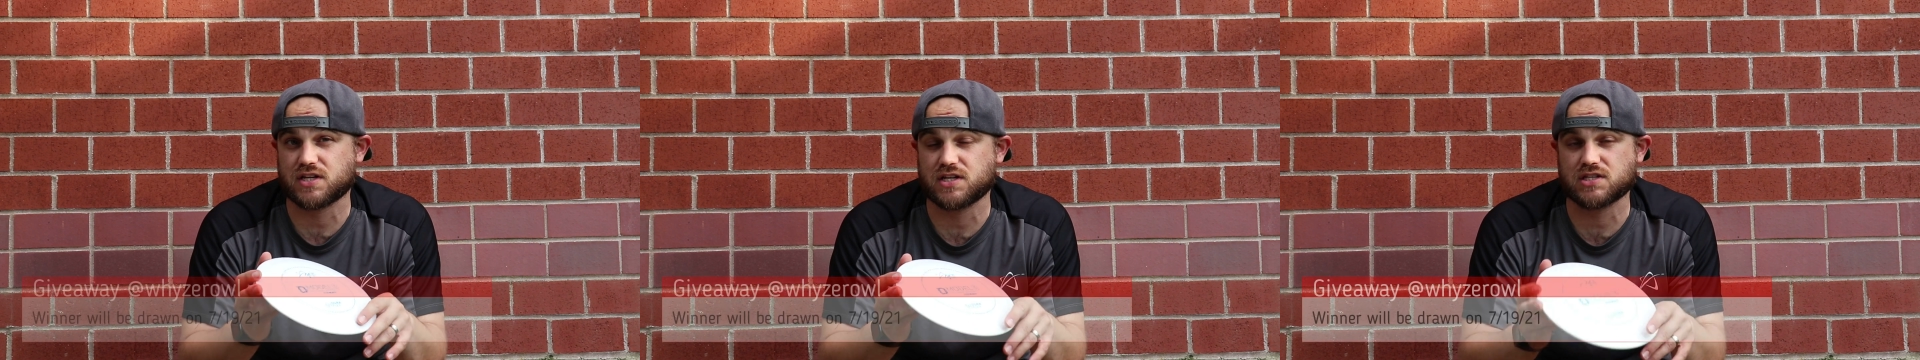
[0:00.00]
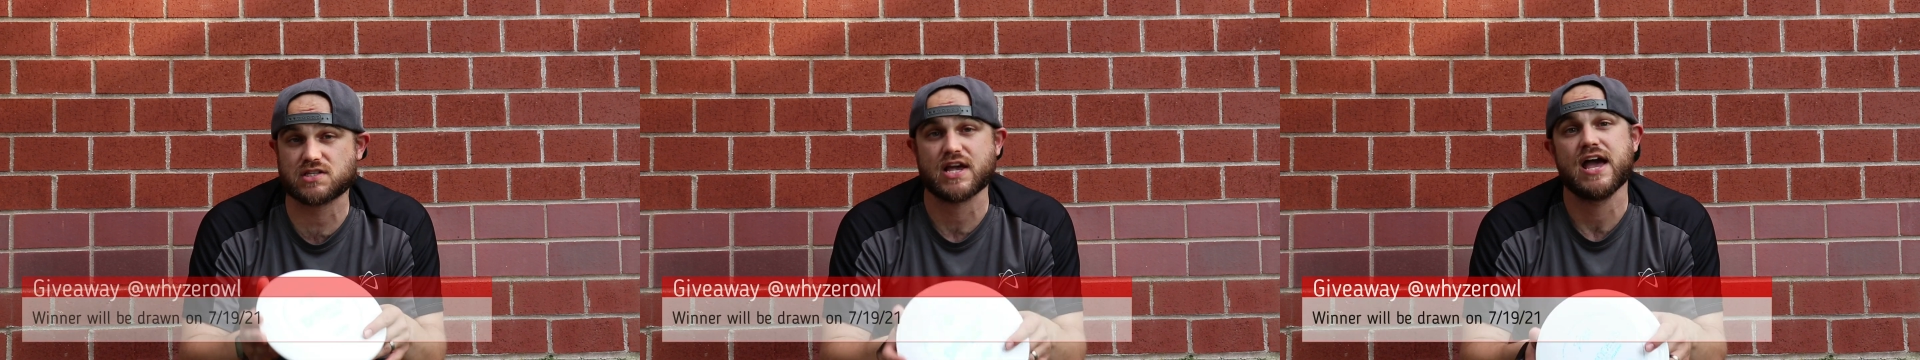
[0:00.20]

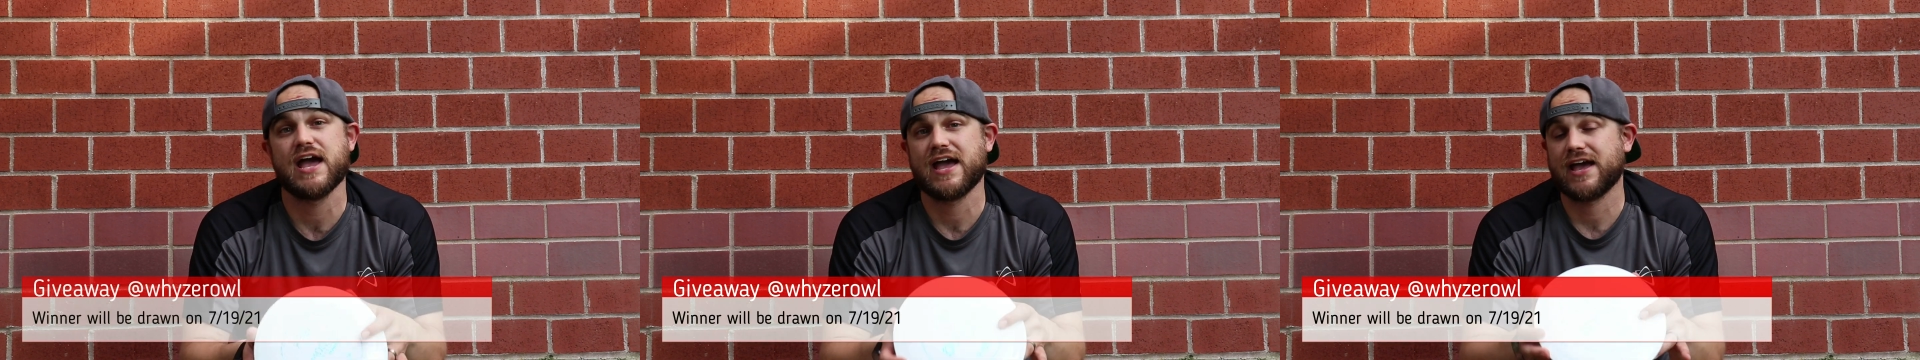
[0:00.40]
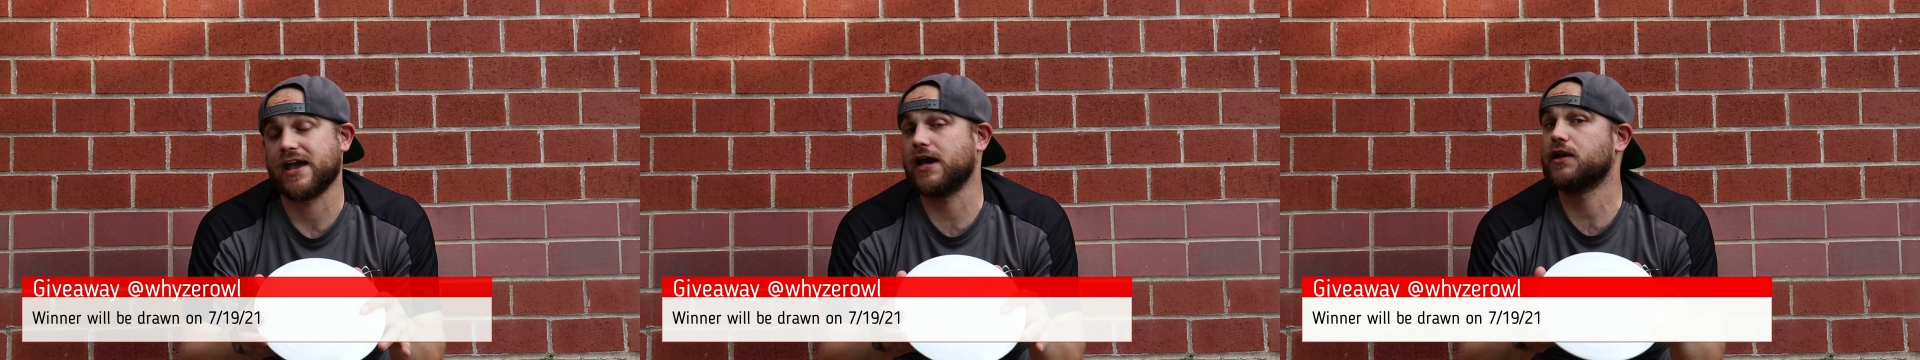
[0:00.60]
is,
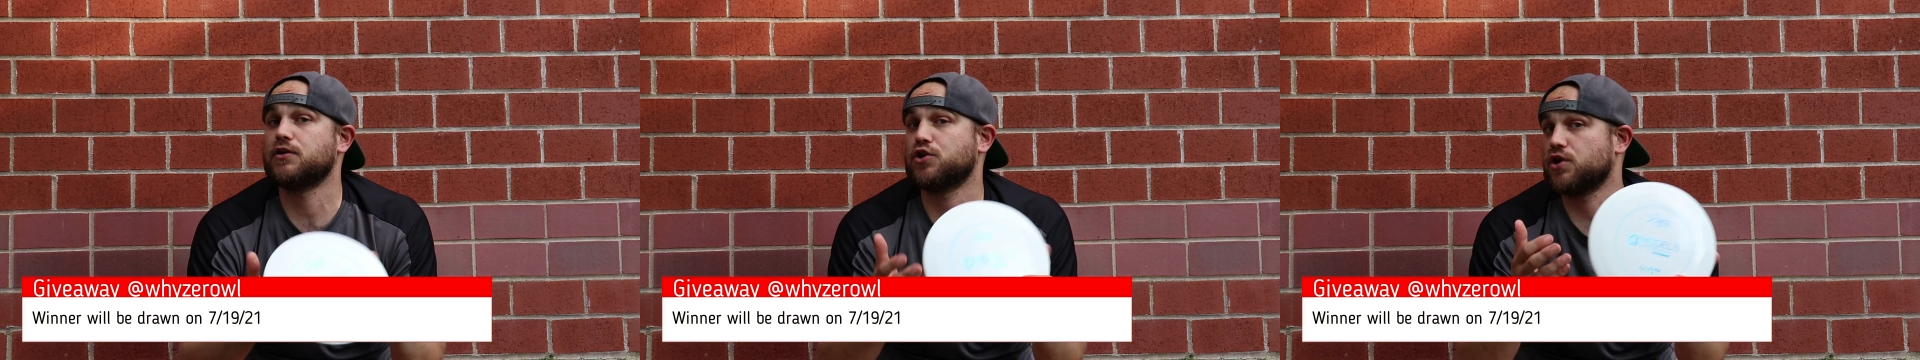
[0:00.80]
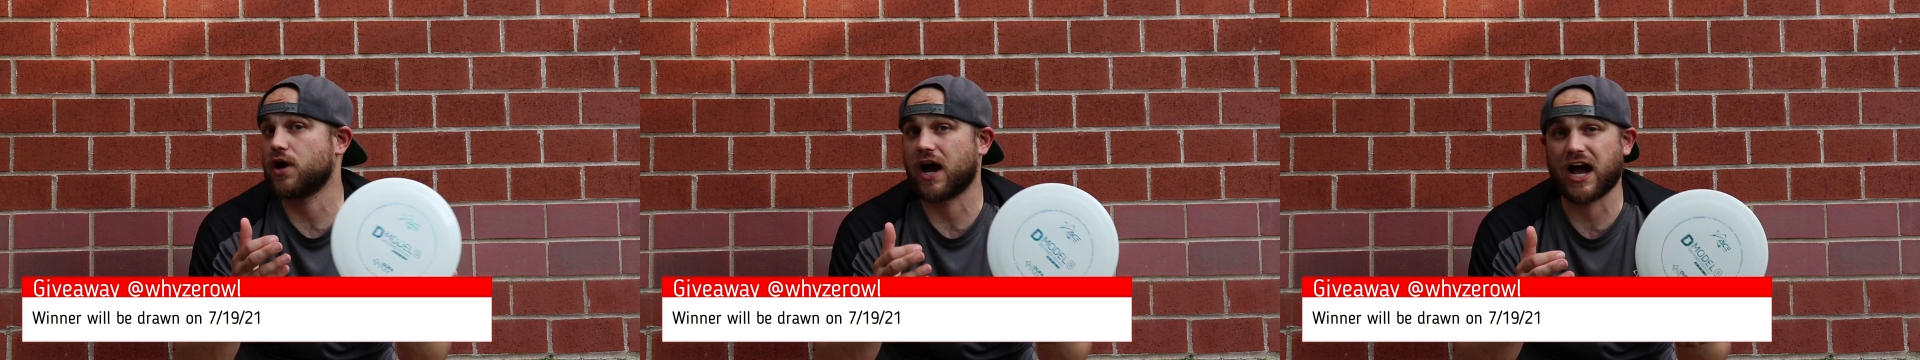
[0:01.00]

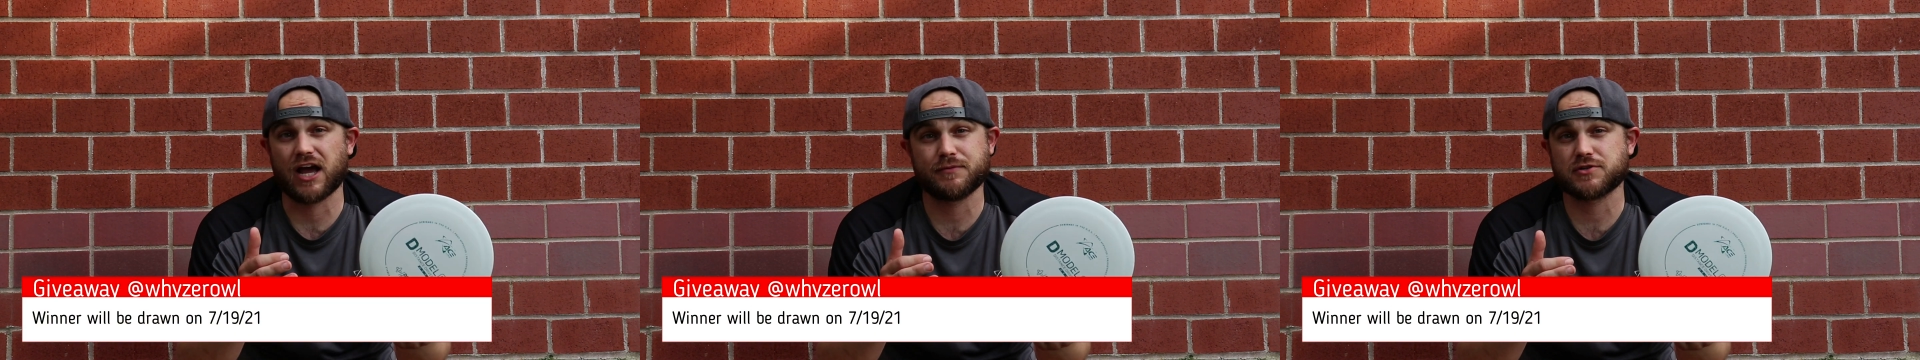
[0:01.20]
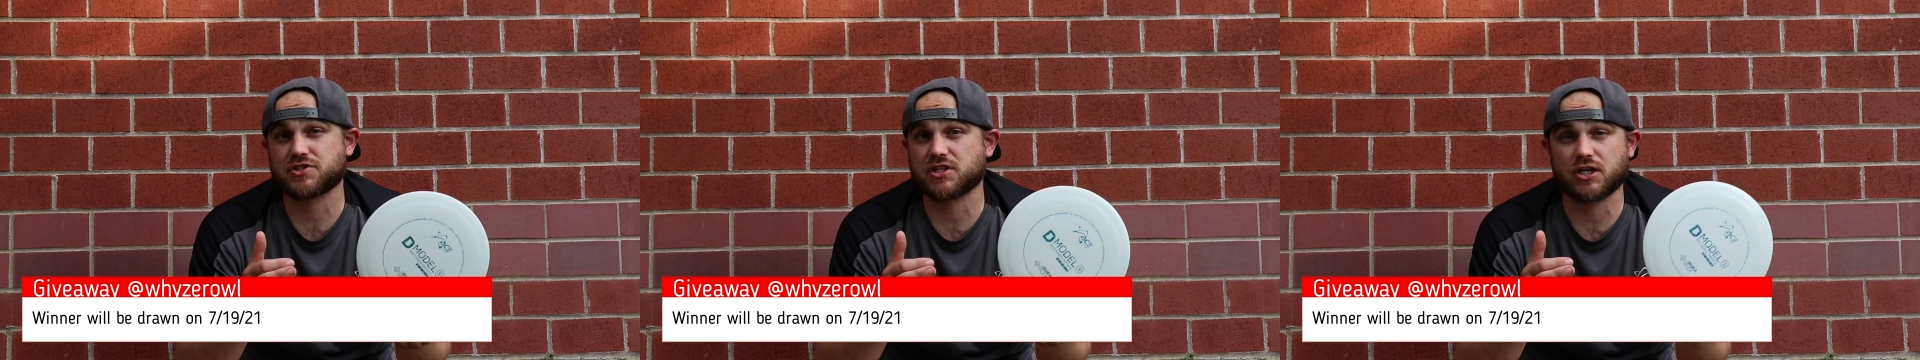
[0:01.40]
and
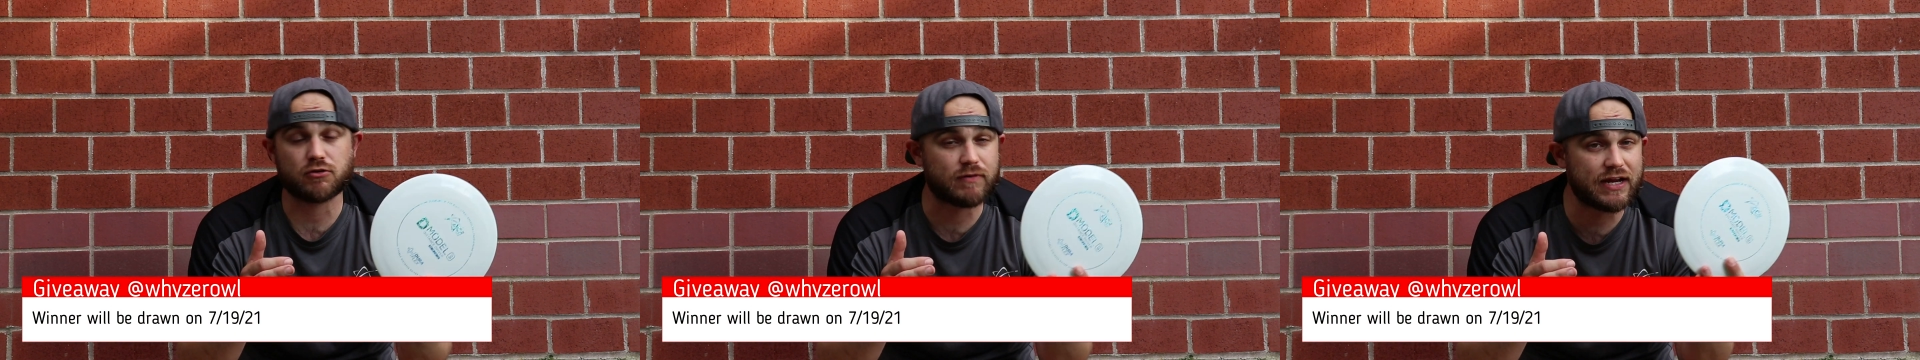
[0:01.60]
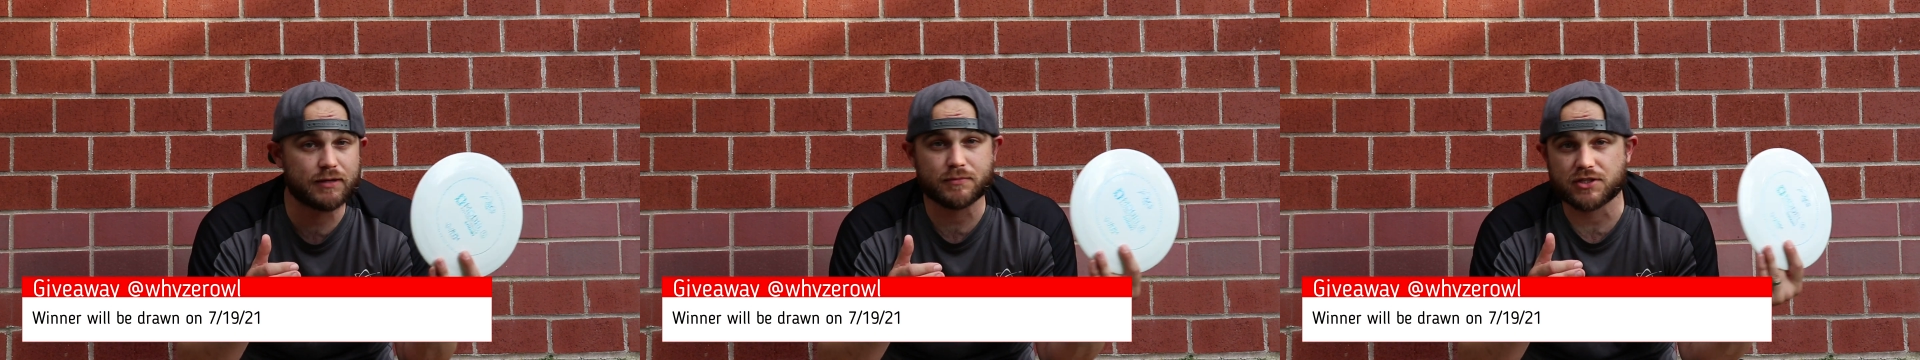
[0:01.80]
I'm just going to
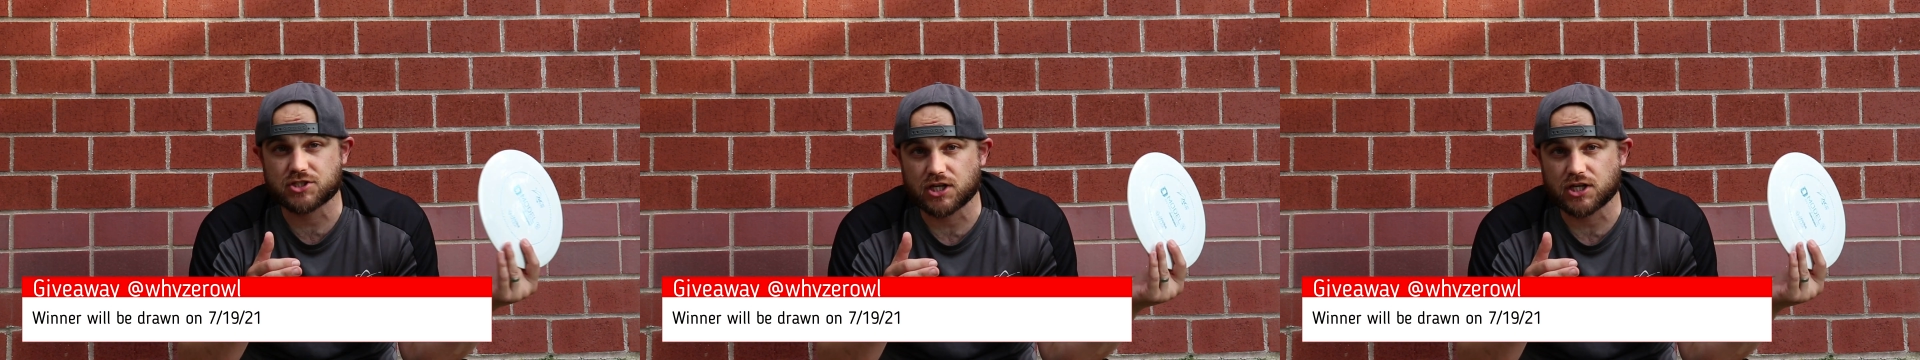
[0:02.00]
randomly